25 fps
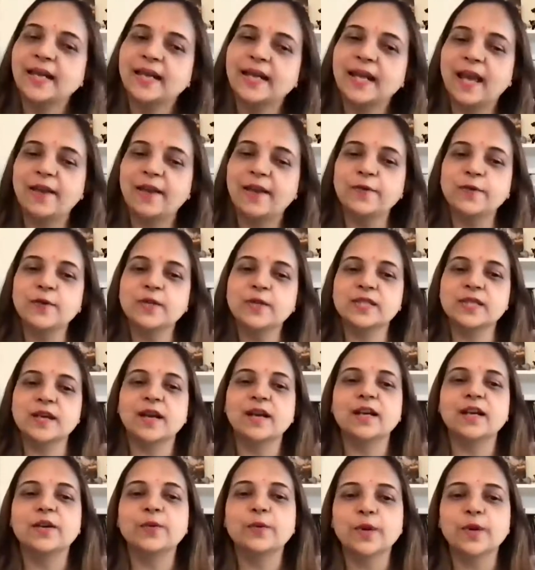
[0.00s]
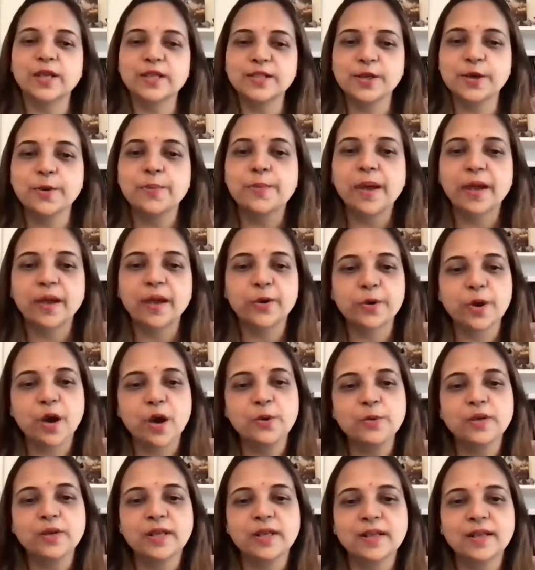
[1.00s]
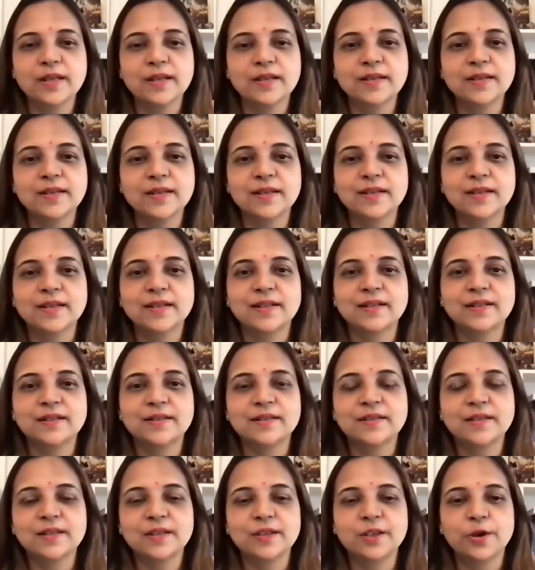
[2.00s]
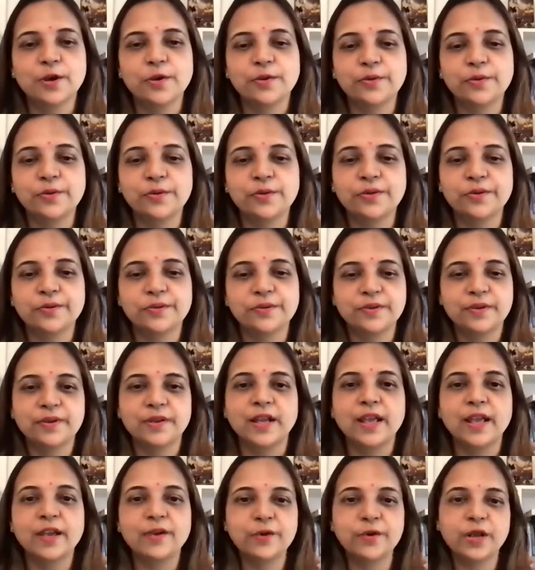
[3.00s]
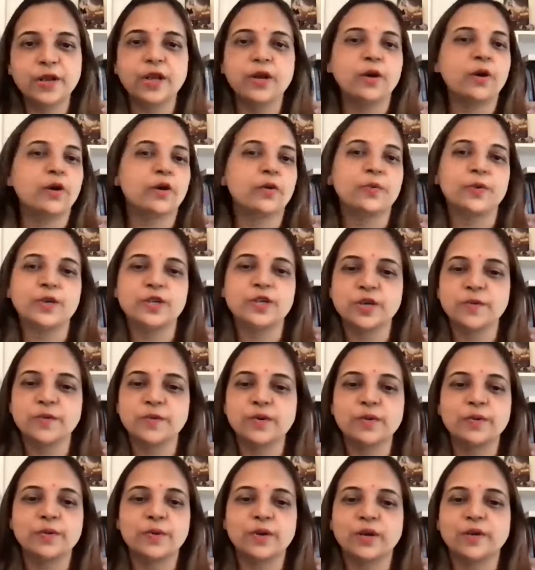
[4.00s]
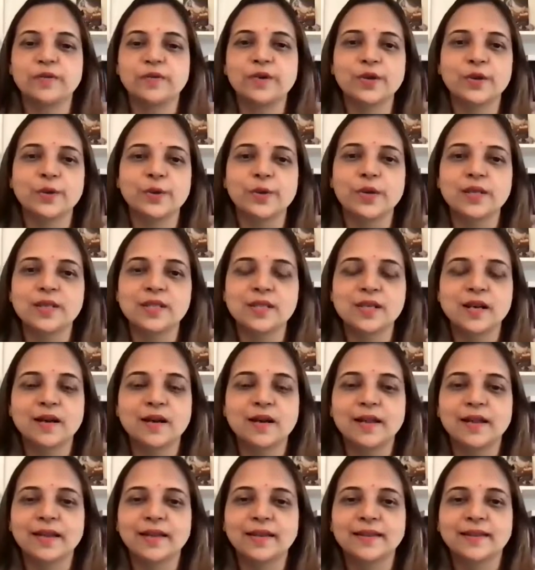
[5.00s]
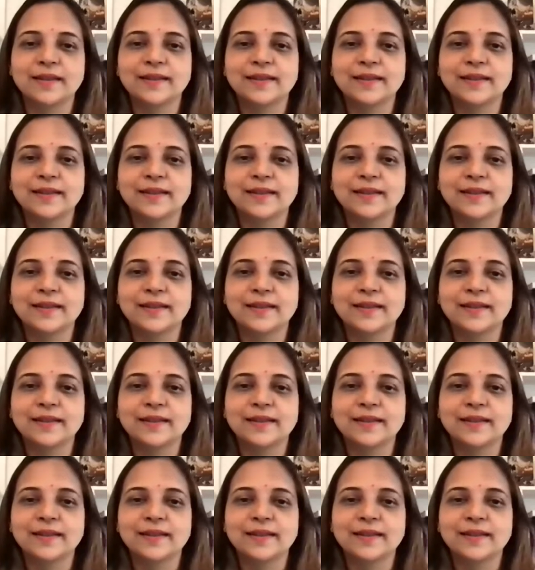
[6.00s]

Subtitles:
have you studied? What is your background in your degree or whatever you are studying?